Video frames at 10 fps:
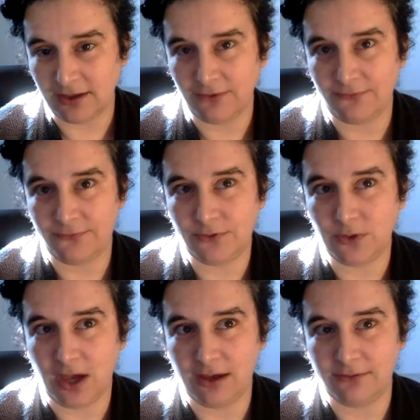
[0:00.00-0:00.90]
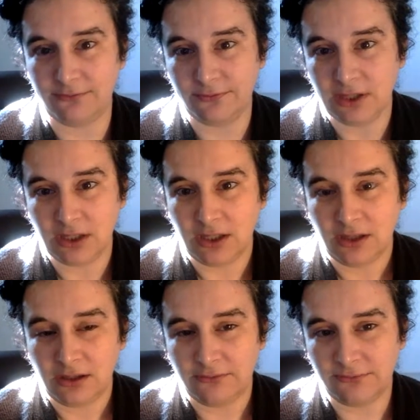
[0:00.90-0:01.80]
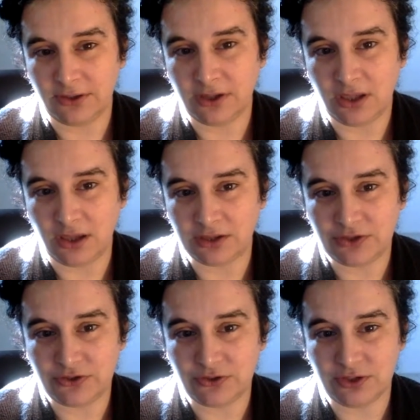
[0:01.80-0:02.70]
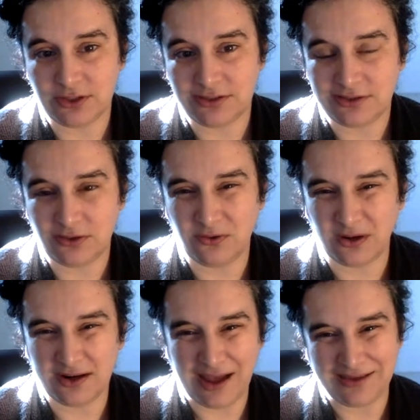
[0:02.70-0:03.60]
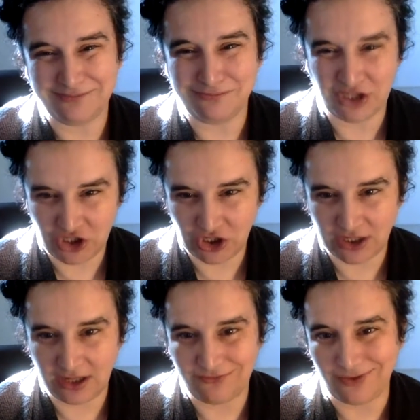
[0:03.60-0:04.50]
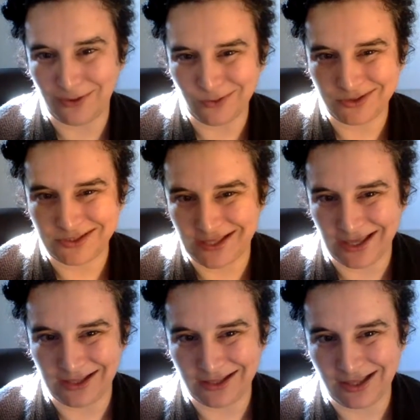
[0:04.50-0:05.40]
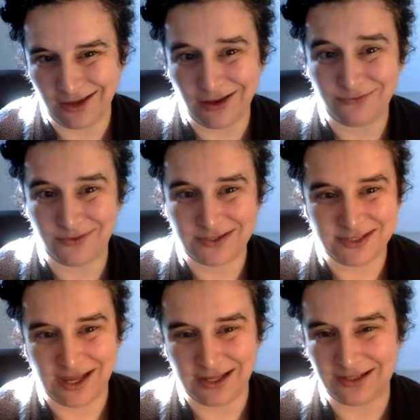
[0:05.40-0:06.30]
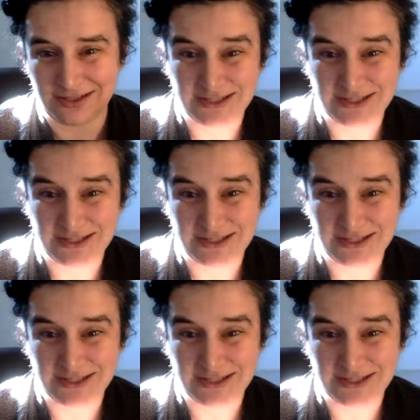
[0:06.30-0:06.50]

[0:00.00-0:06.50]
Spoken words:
If you have very young students who are not mature enough, I would say lay off. It's not